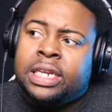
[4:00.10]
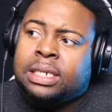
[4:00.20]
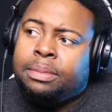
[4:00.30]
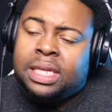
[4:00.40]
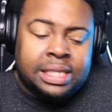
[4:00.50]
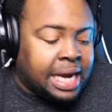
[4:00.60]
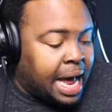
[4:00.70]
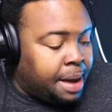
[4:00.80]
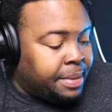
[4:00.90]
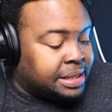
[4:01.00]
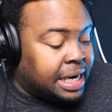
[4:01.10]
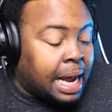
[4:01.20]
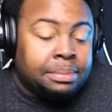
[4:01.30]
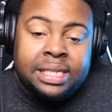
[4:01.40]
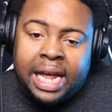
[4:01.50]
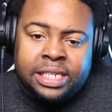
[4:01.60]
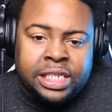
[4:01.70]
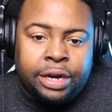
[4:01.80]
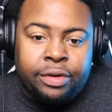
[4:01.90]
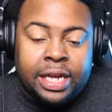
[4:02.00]
some of these comments, and I'm dead
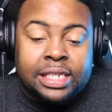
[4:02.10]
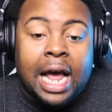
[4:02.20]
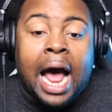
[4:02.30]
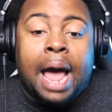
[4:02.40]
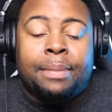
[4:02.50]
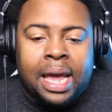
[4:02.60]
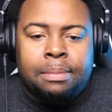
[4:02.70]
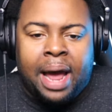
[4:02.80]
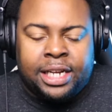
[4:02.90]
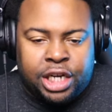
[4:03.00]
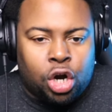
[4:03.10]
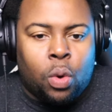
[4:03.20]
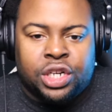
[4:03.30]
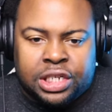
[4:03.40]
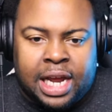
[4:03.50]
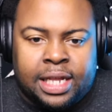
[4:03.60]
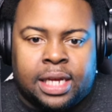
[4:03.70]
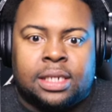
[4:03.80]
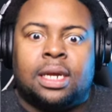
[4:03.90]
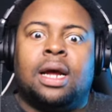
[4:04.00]
serious. I'm in my chair going just like
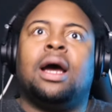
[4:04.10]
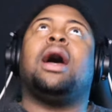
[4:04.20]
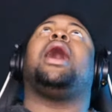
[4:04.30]
this. Bro,